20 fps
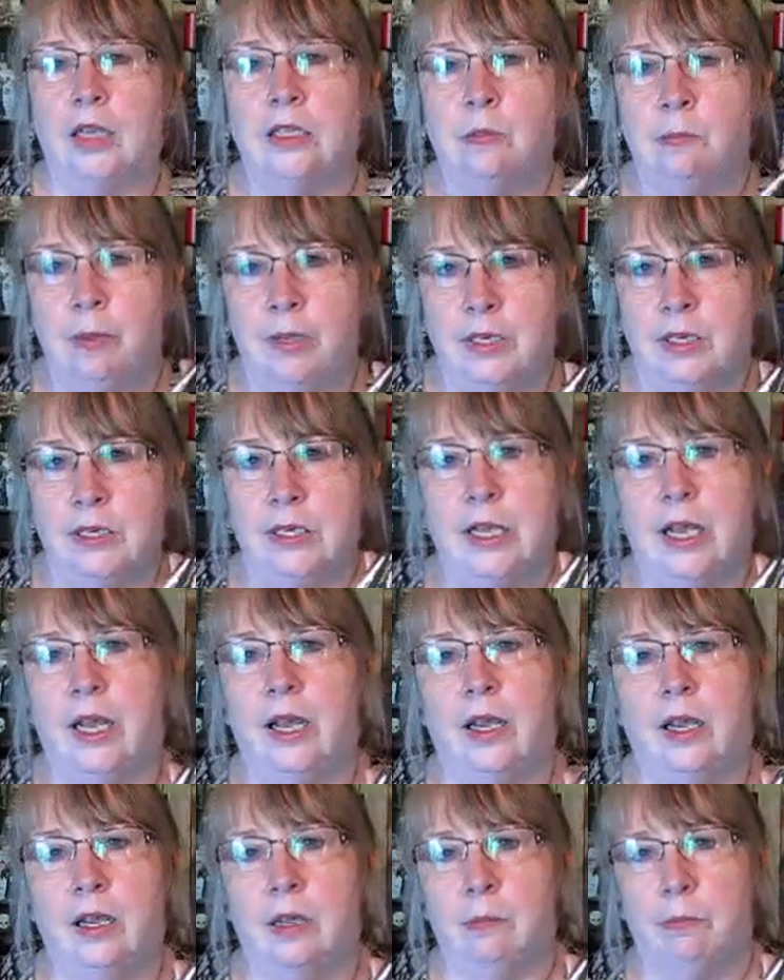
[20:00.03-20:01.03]
spent a
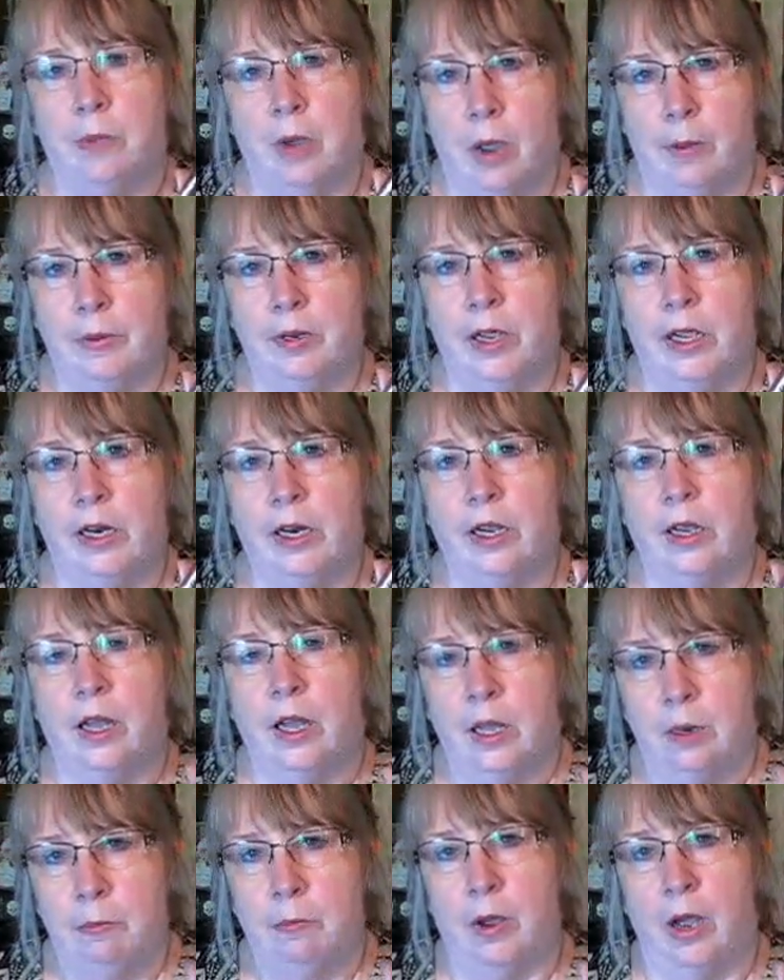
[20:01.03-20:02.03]
day bobbinating,
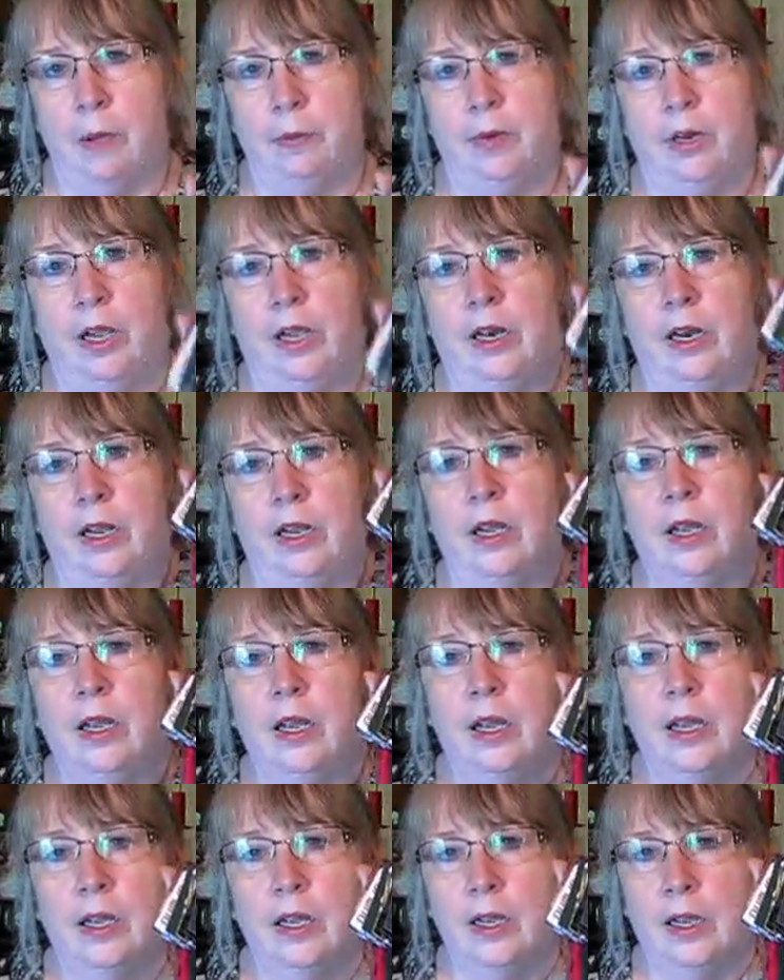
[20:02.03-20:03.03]
unbobbinating,
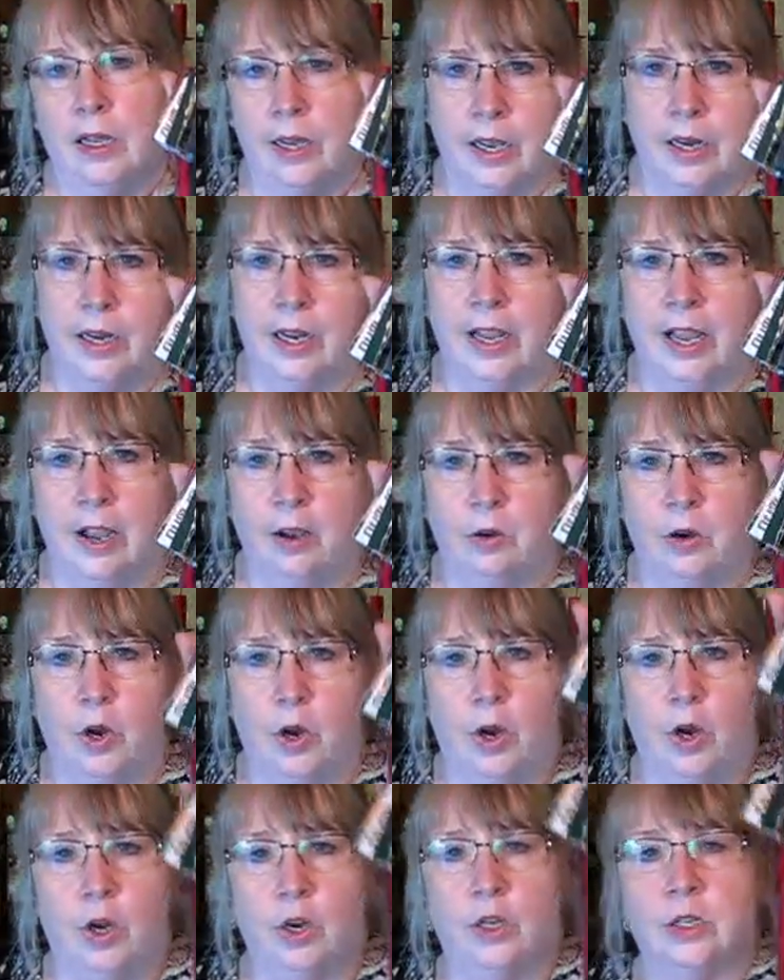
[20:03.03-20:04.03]
cutting out
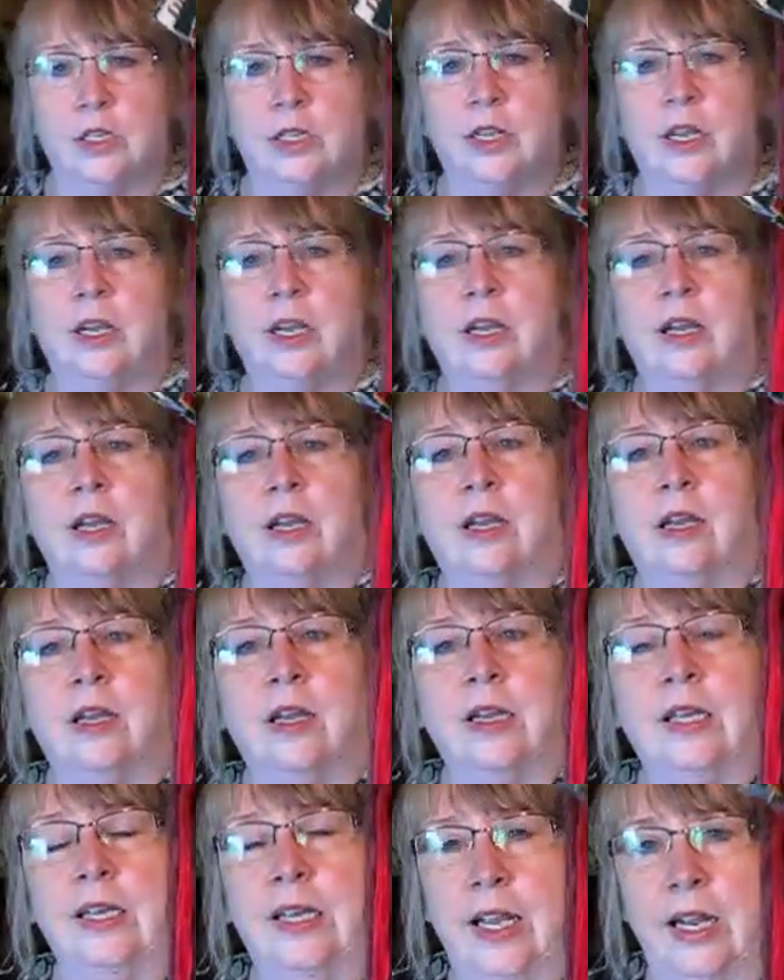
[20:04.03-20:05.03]
cards,
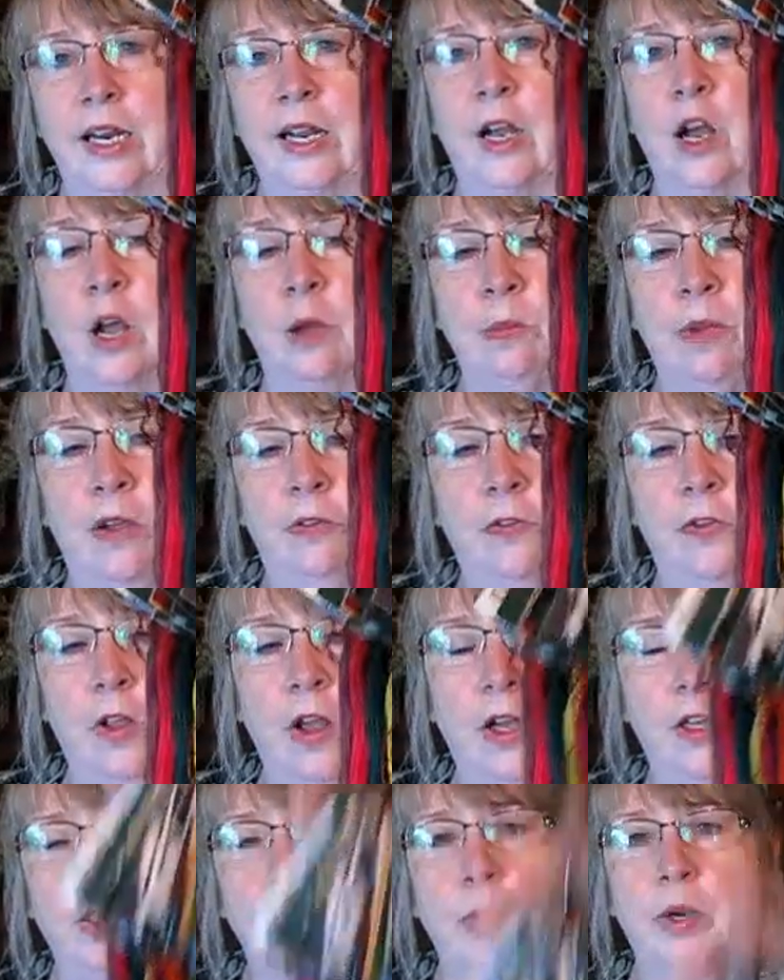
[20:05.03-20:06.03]
getting all my
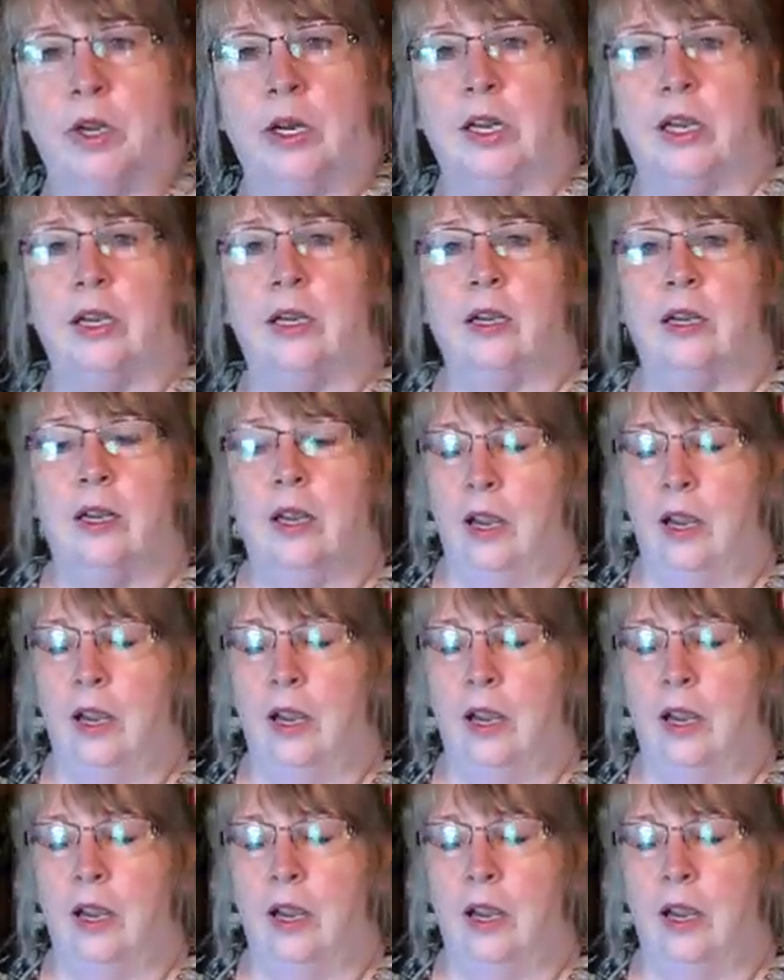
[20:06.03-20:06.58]
floss ready.